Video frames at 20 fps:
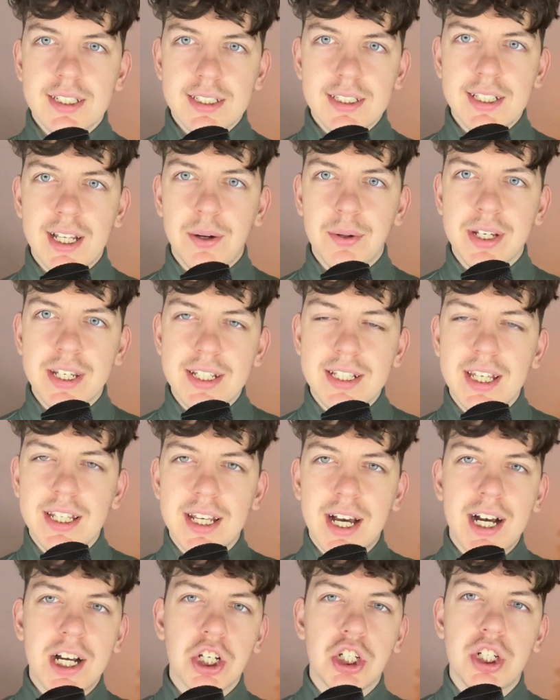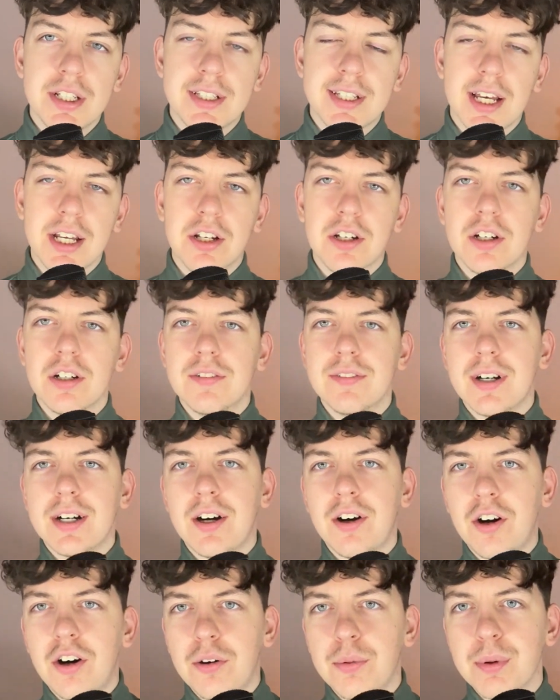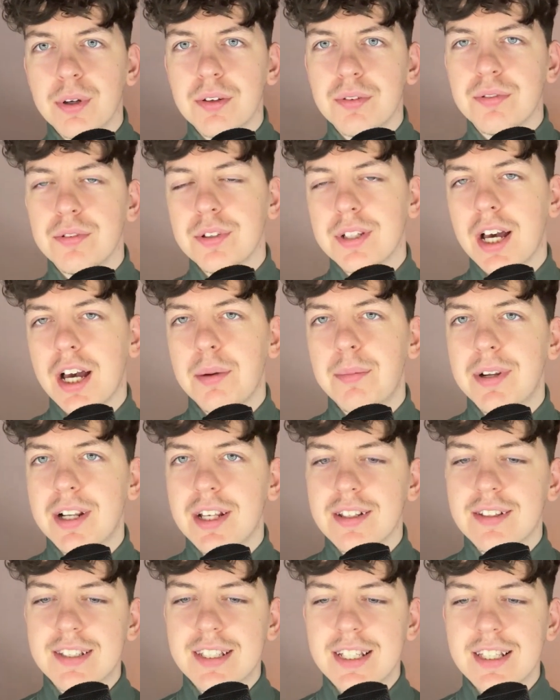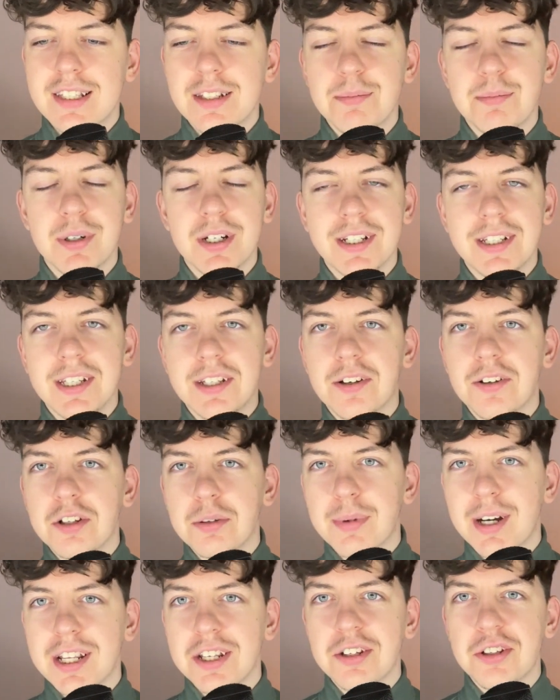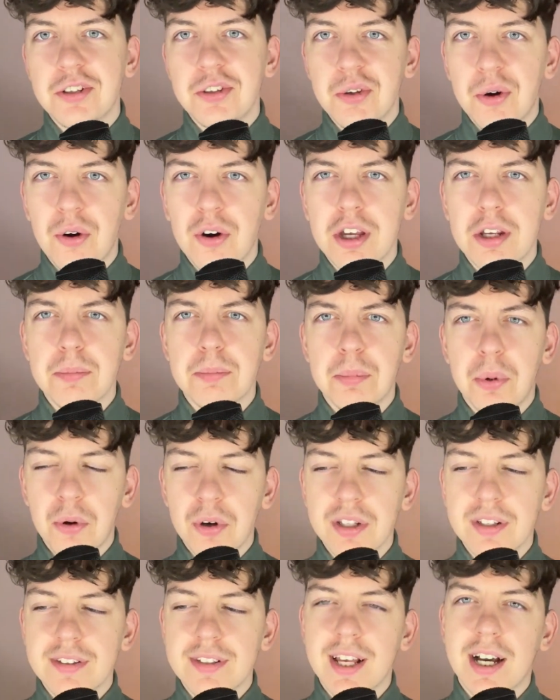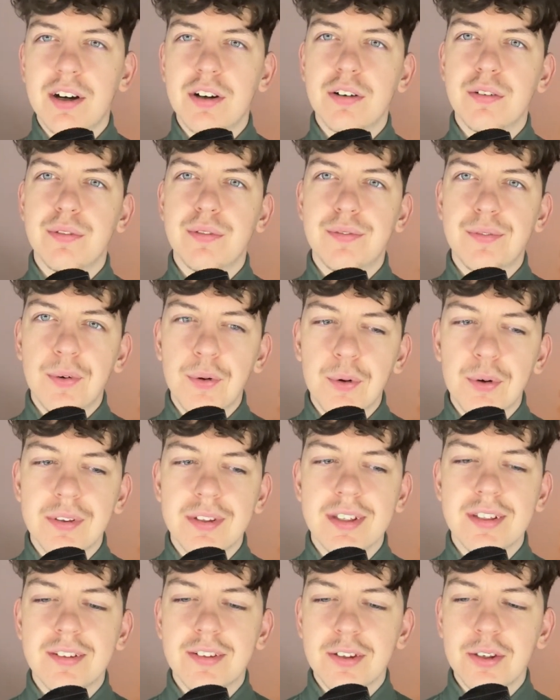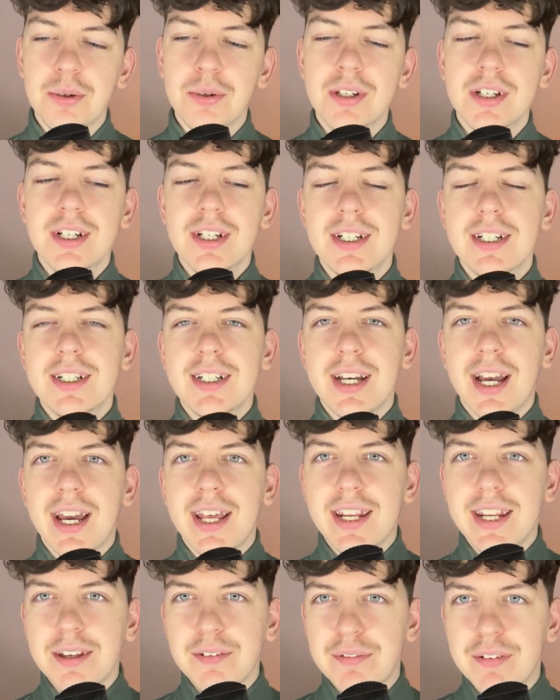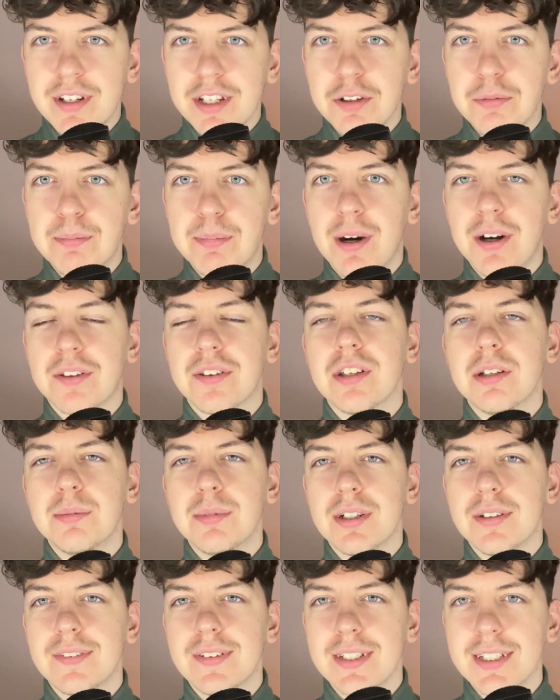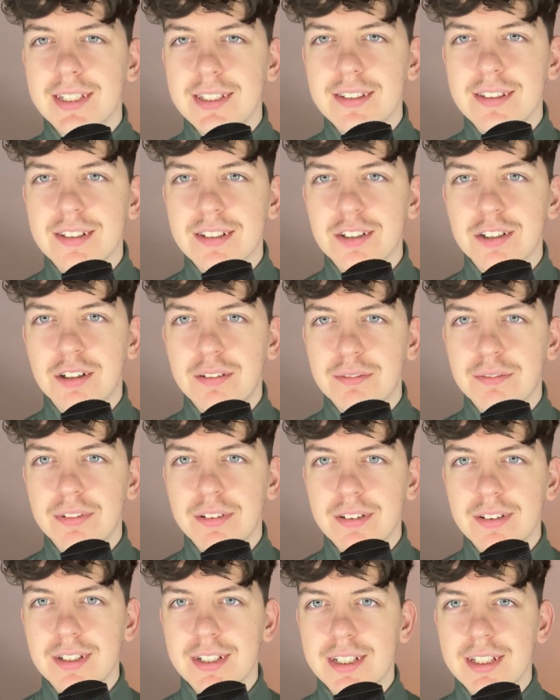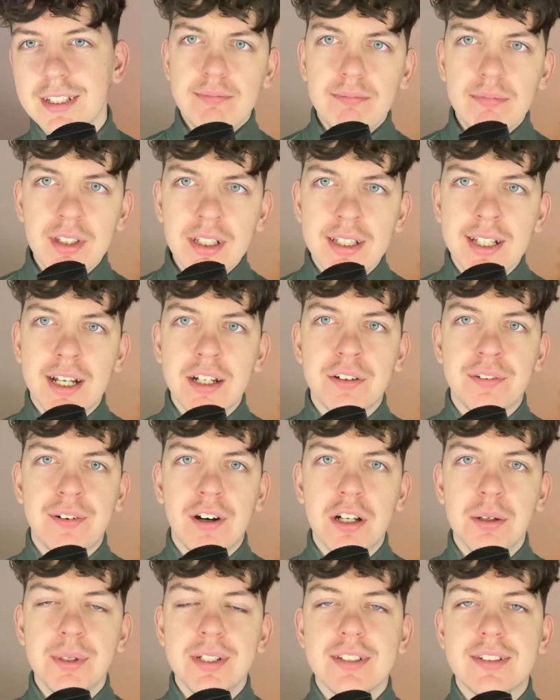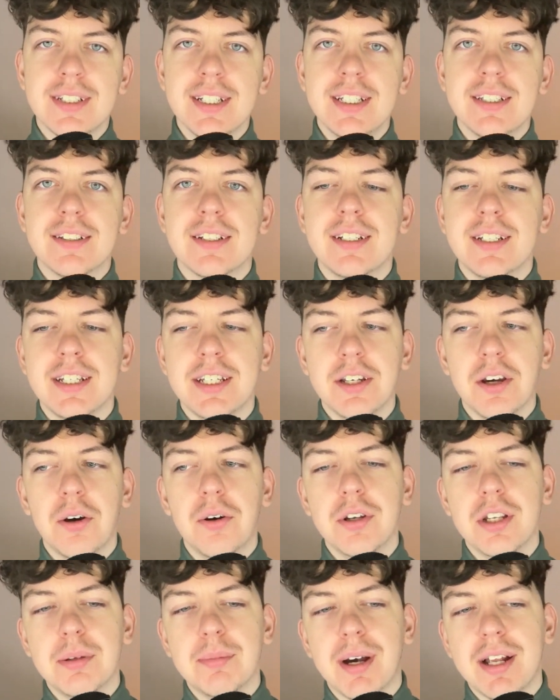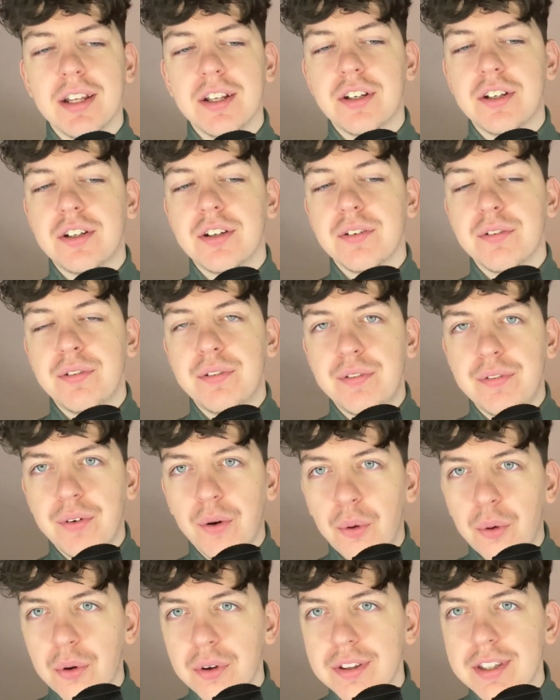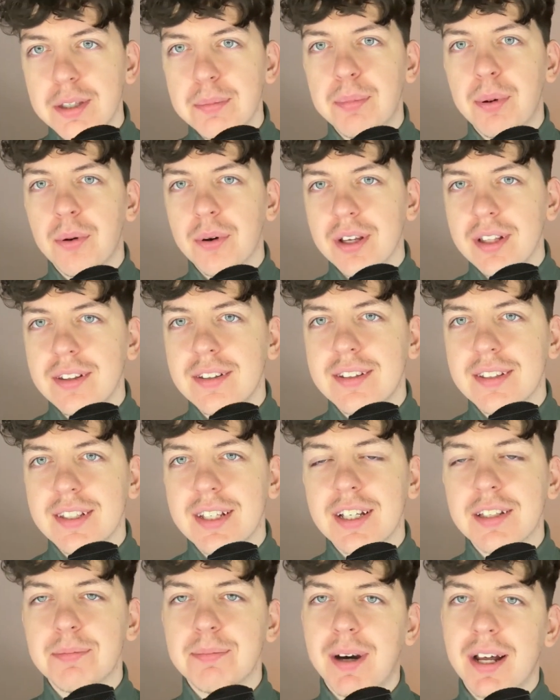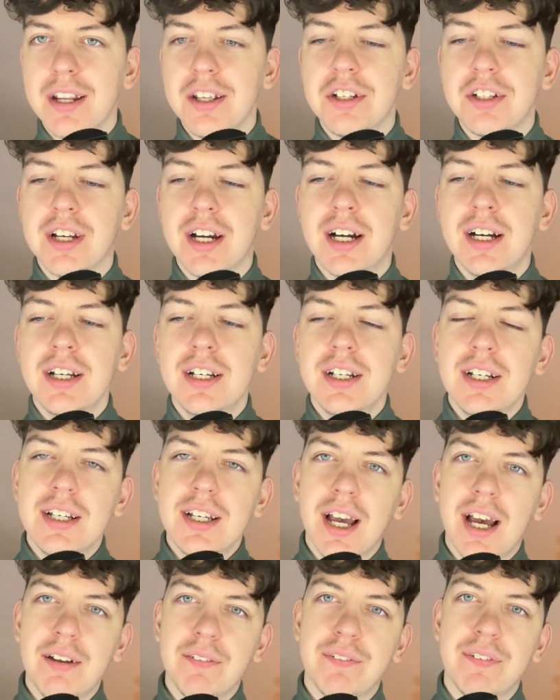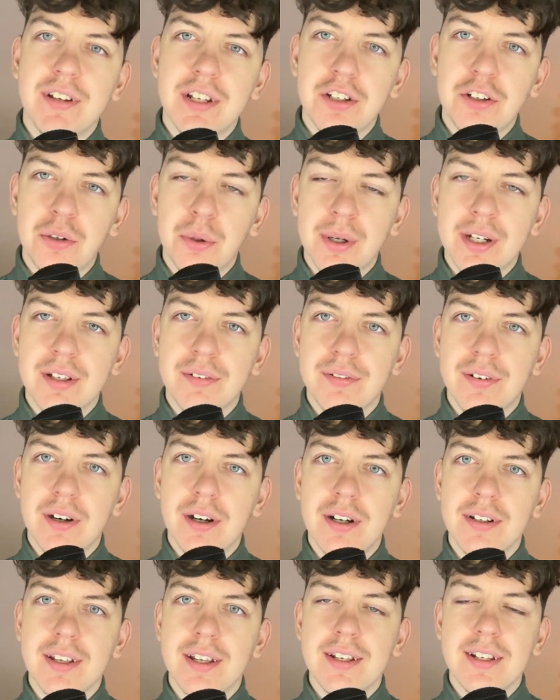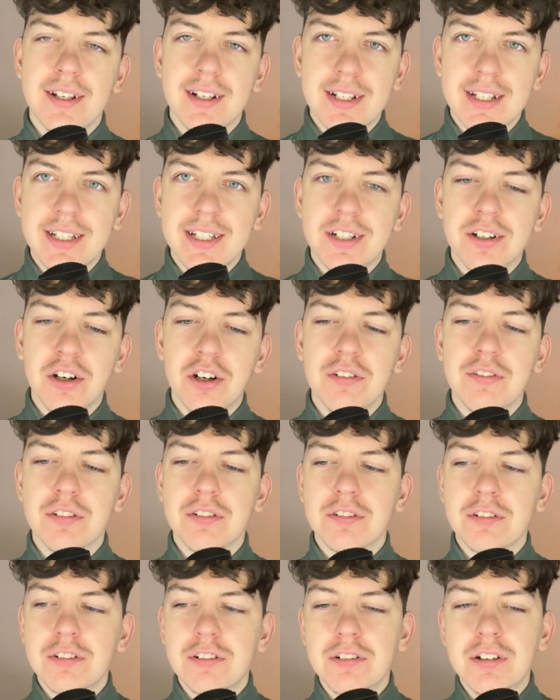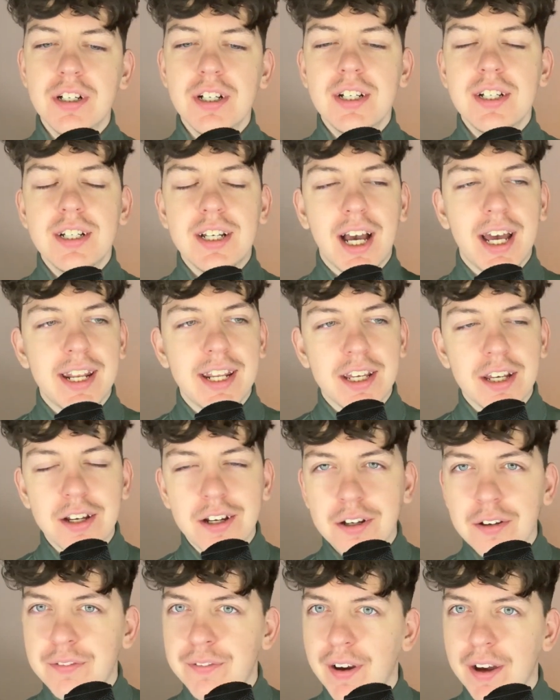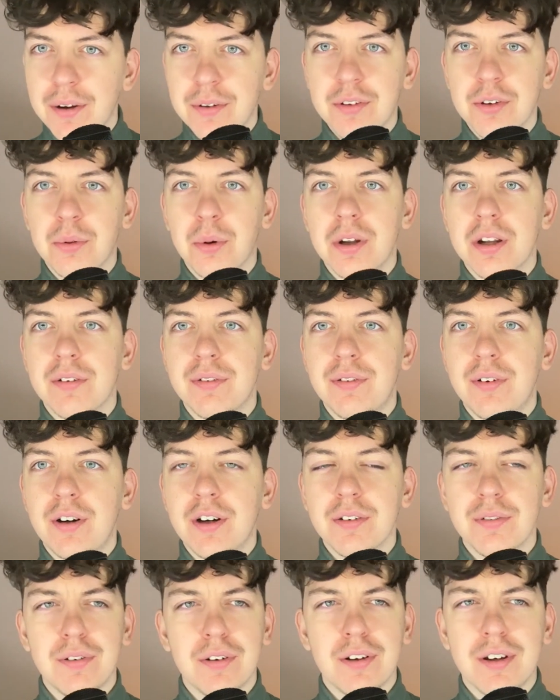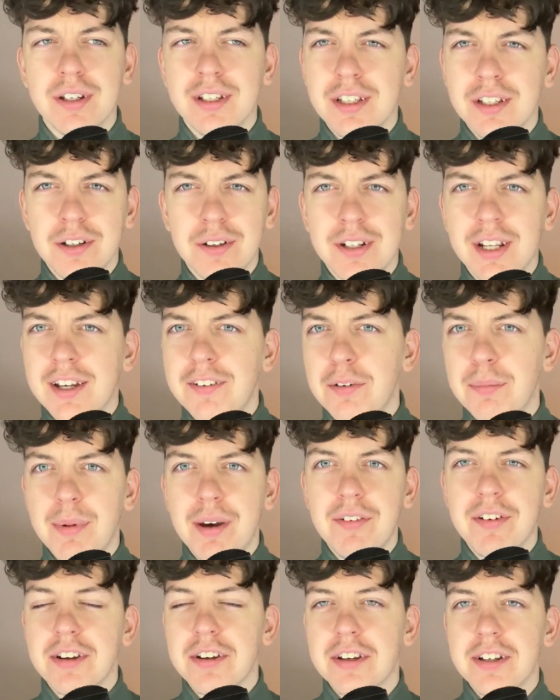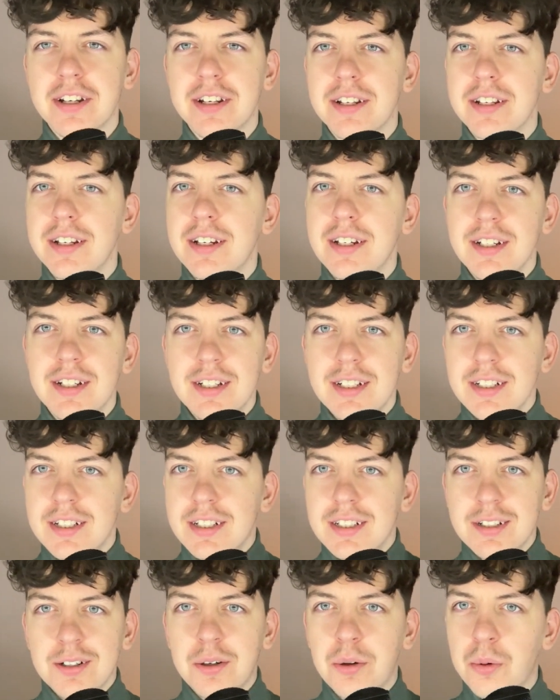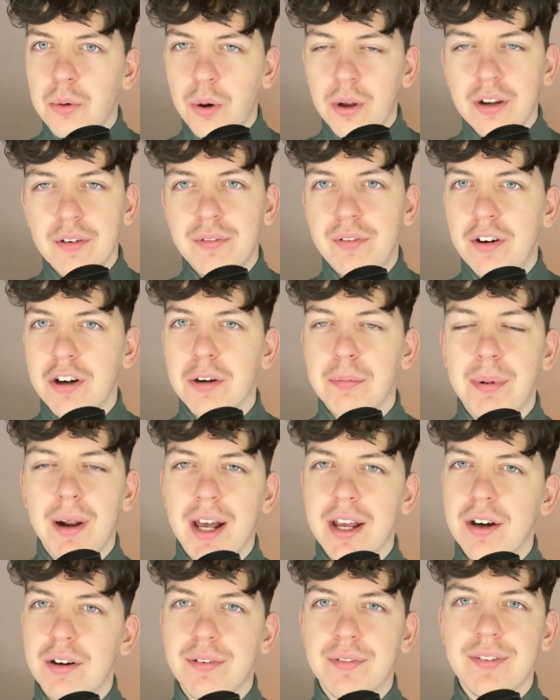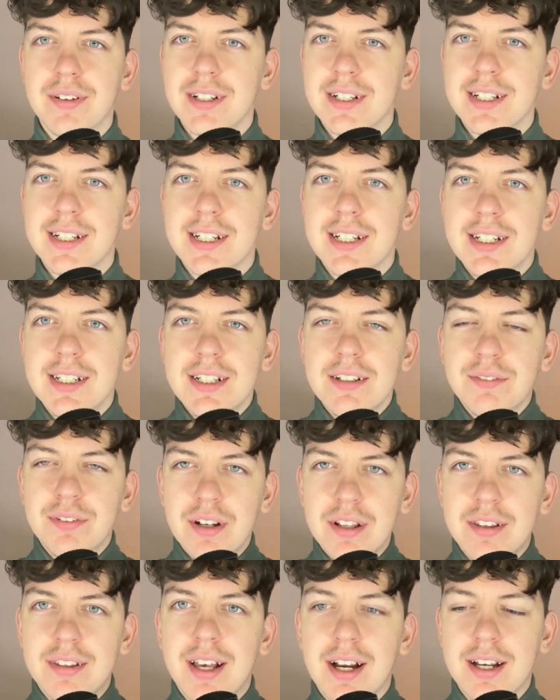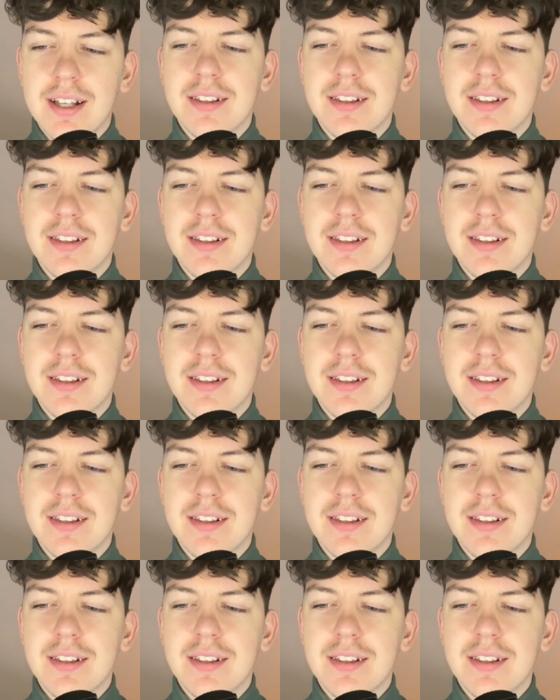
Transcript: Now, he did actually take over halfway through the MLS season, but he did only manage 9 points out of 42, and they finished bottom of the Eastern Conference League. Now, the following season, he only managed 40 points as manager and finished 23rd in the league overall, and they failed to qualify for their American qualifier playoff thing for the second